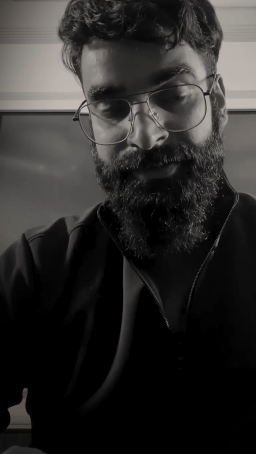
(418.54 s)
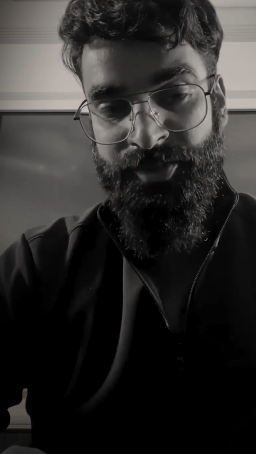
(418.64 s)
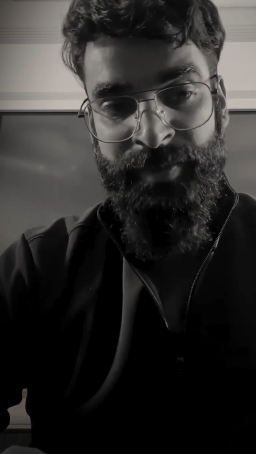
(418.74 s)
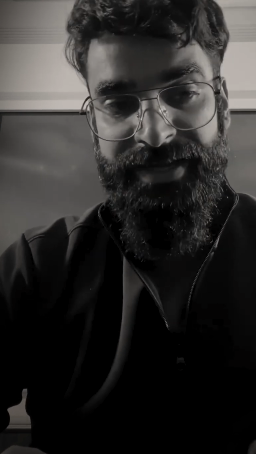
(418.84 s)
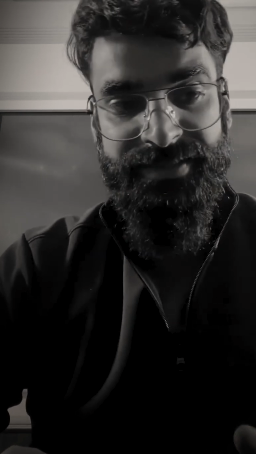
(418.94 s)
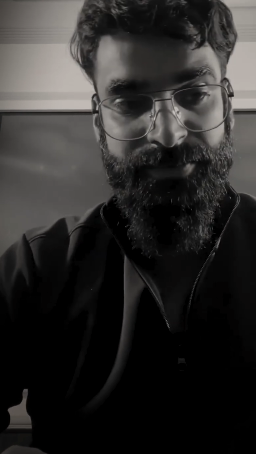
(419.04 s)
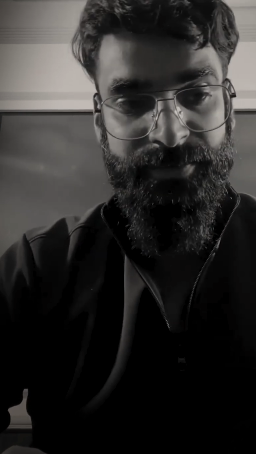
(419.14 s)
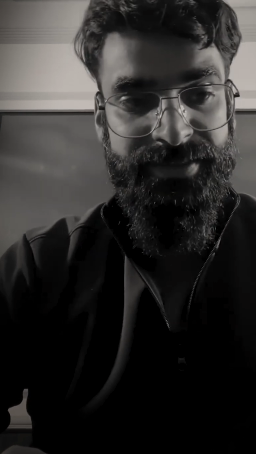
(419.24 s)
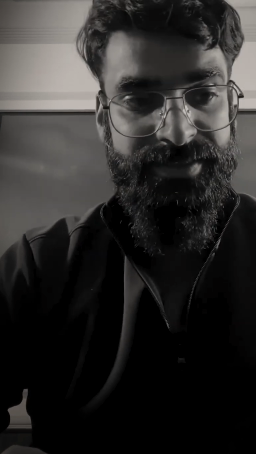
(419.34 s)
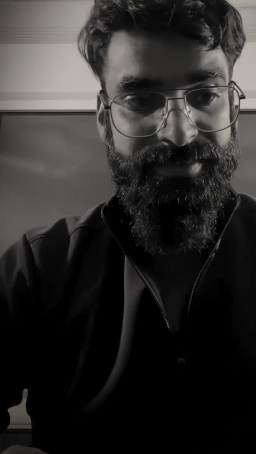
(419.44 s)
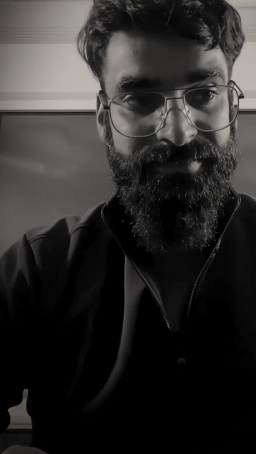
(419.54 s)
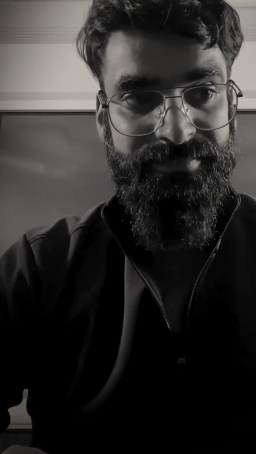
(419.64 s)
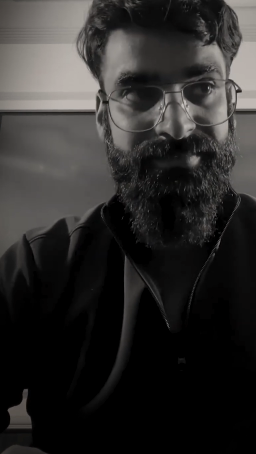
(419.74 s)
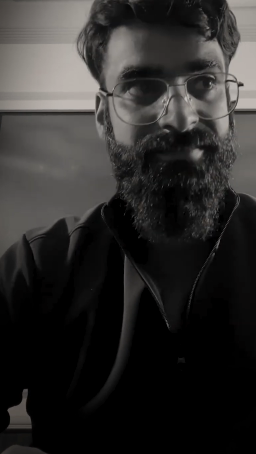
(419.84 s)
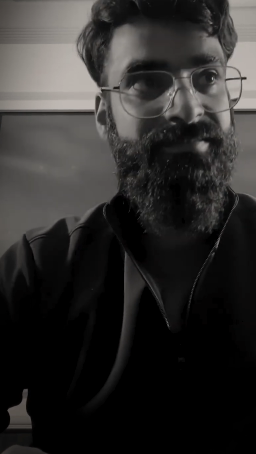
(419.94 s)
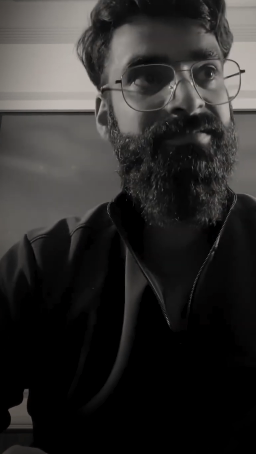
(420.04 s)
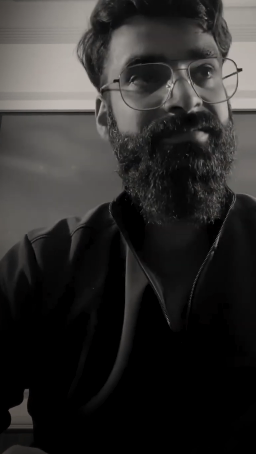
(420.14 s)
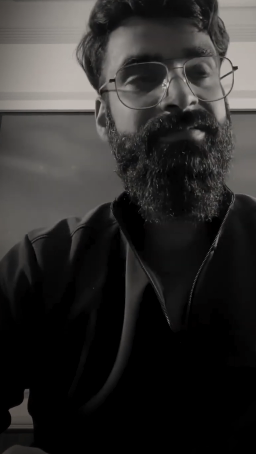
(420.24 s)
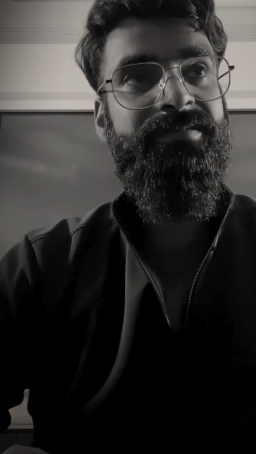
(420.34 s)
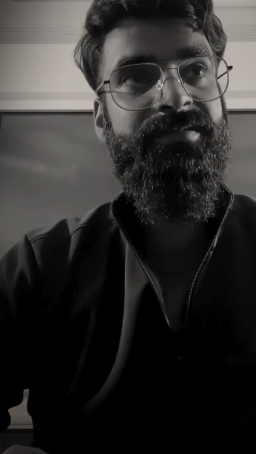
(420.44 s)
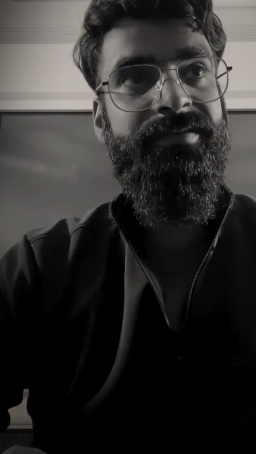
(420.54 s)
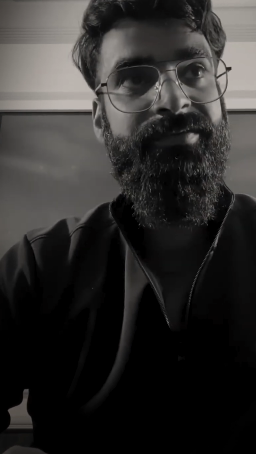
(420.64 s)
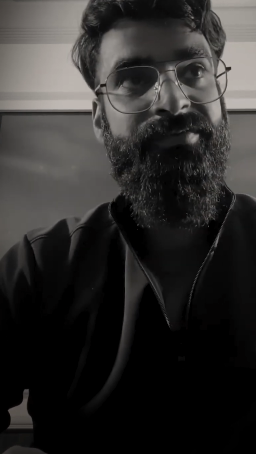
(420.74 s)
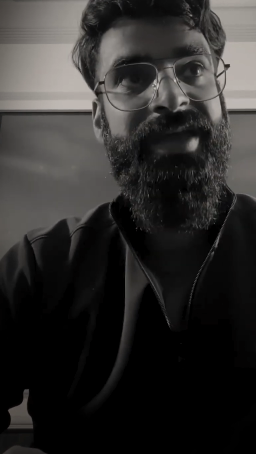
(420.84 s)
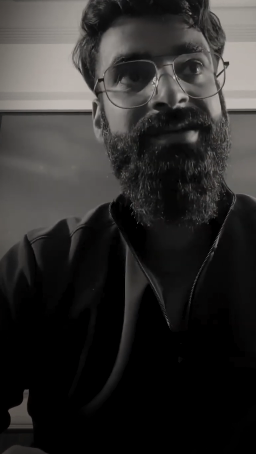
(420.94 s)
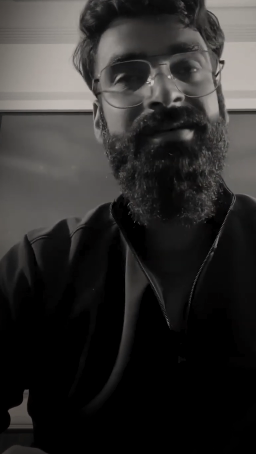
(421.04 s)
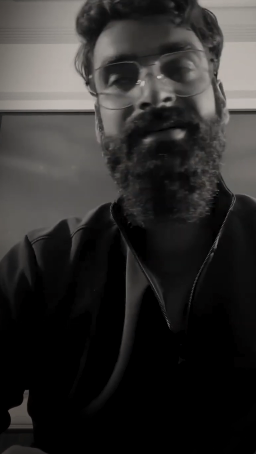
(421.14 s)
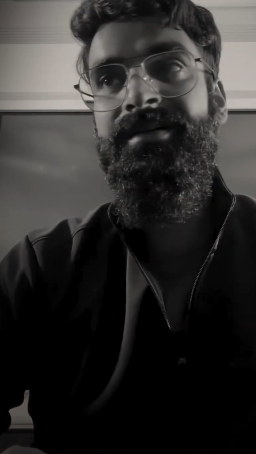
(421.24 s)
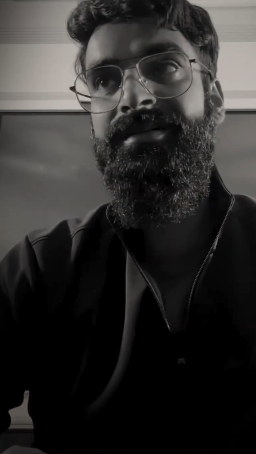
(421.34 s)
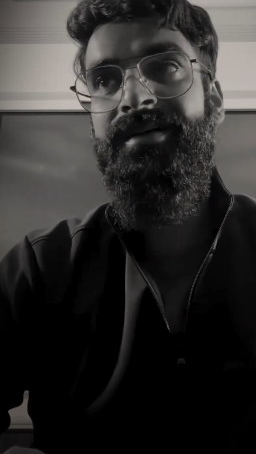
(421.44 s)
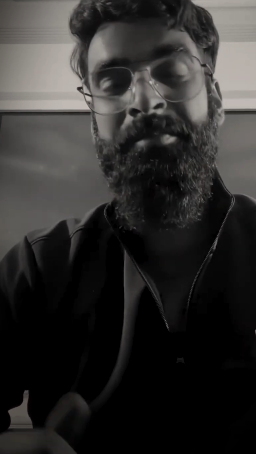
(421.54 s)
So, my dear students, when a